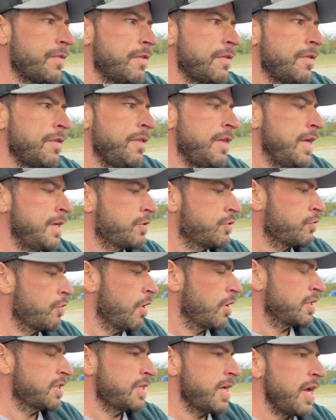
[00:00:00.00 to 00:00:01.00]
These
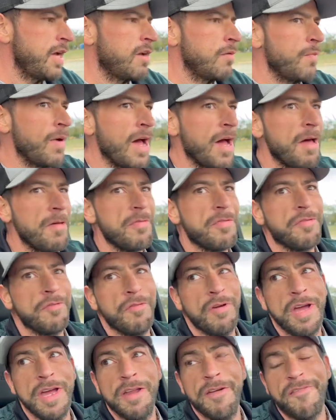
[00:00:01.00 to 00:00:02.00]
trucks take about
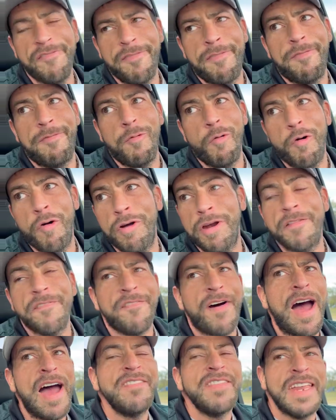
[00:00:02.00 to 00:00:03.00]
3 to 4 to
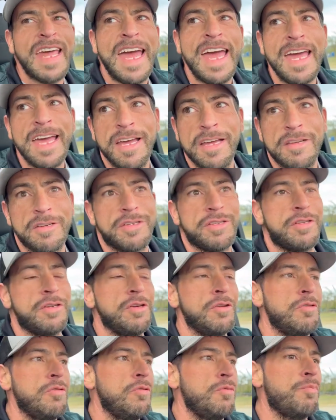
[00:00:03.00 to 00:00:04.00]
5 days
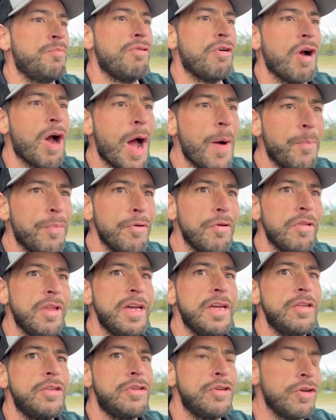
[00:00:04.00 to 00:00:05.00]
to
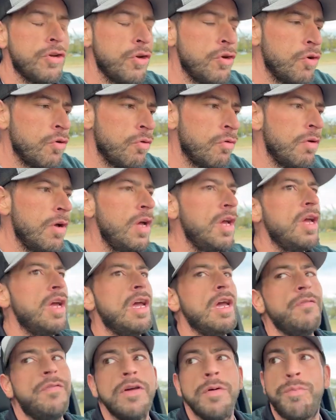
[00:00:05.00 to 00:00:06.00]
properly do.
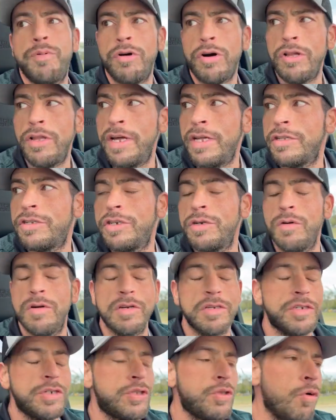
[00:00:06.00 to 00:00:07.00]
If you pull into
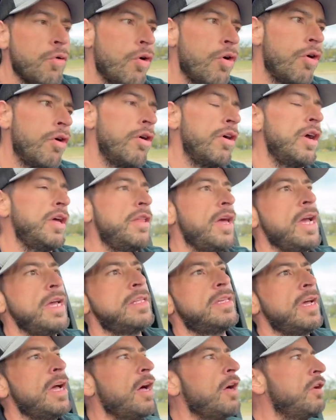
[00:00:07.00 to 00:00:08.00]
a store and they
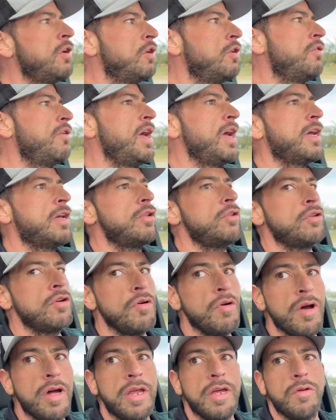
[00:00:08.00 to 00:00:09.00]
tell you they can
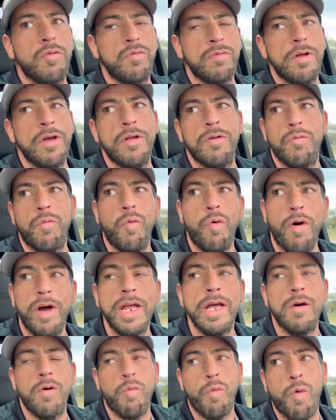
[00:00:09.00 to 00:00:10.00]
do it in
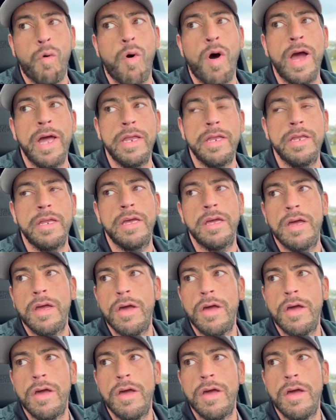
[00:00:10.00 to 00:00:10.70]
one